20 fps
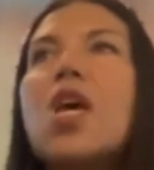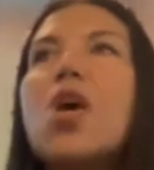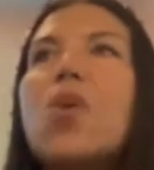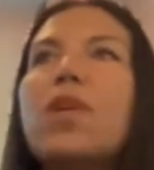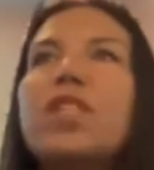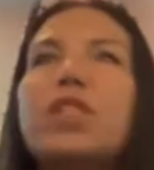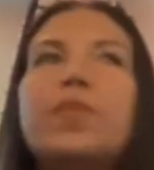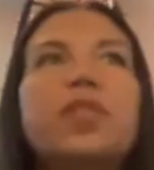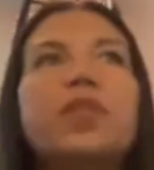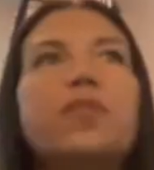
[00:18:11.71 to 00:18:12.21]

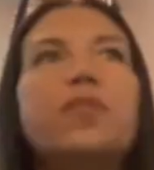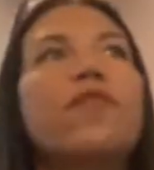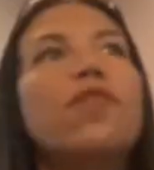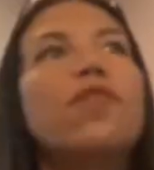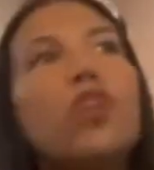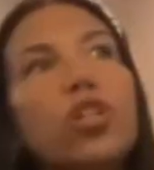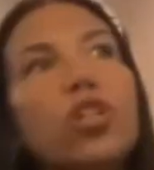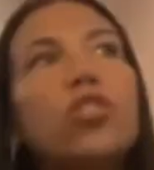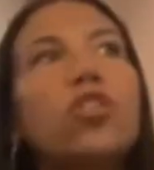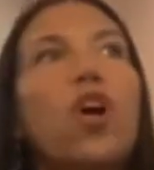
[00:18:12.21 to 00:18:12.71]
which means we've
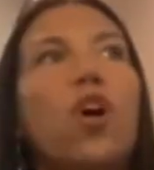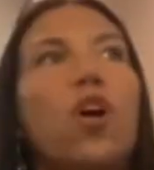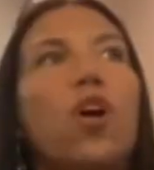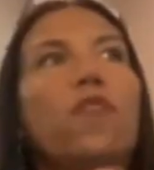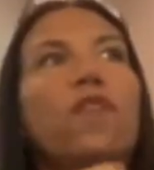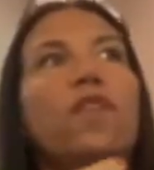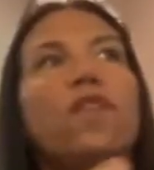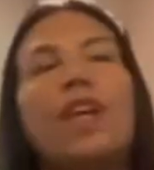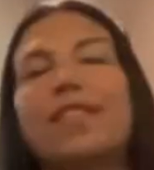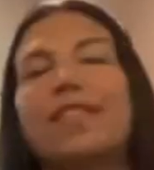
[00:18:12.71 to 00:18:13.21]
learned all
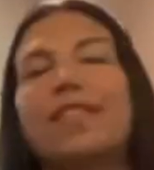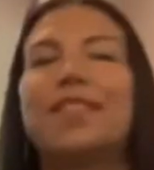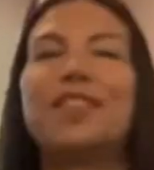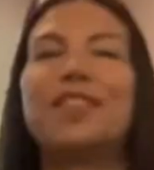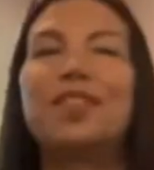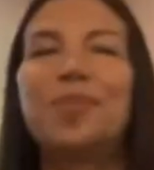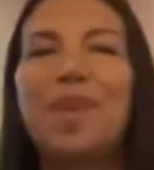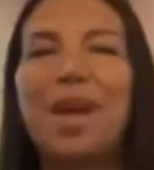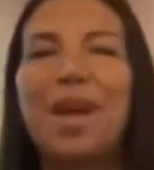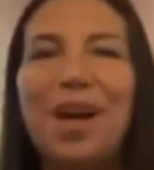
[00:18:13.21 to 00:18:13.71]
the
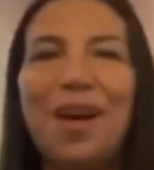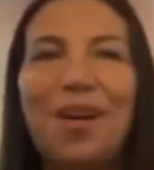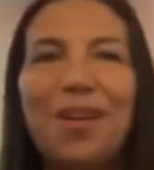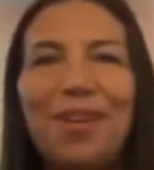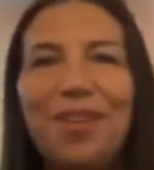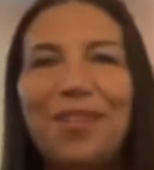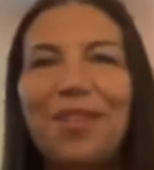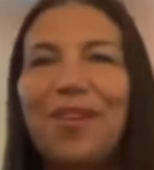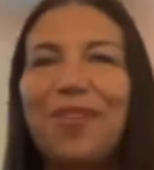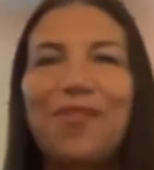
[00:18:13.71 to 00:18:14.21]
lessons about
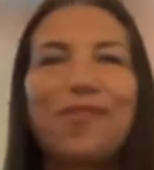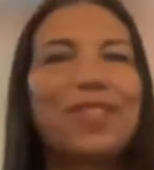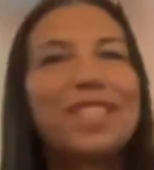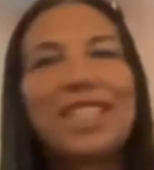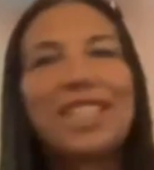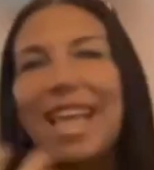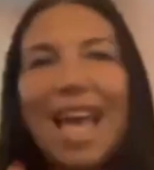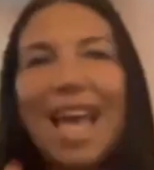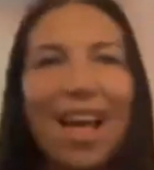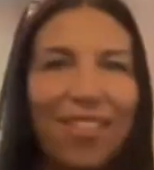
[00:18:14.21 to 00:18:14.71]
our
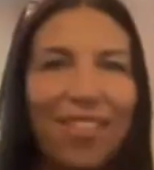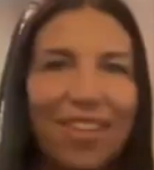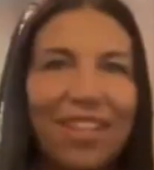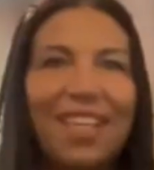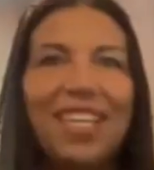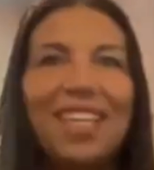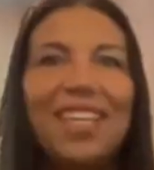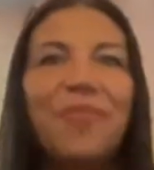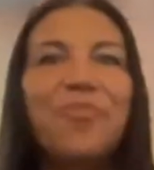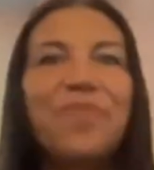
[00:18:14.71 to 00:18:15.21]

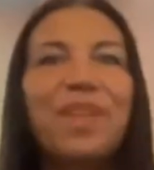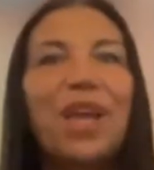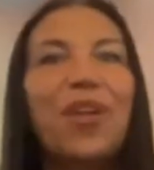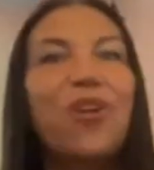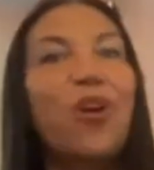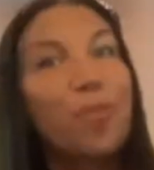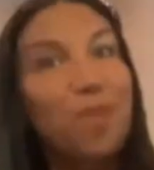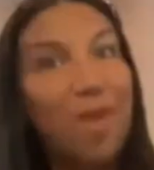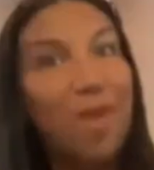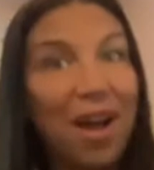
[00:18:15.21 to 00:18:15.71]
physicality and
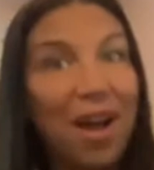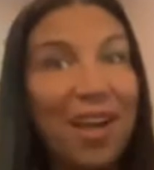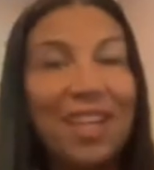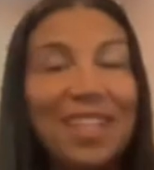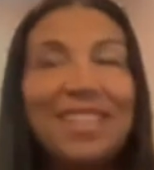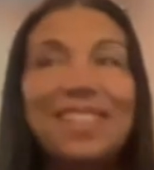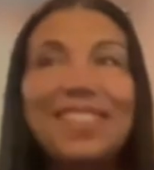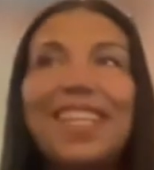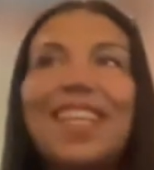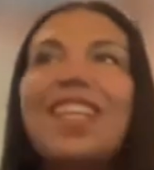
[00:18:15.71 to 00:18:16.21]
our
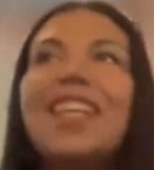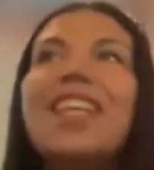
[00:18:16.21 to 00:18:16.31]
mind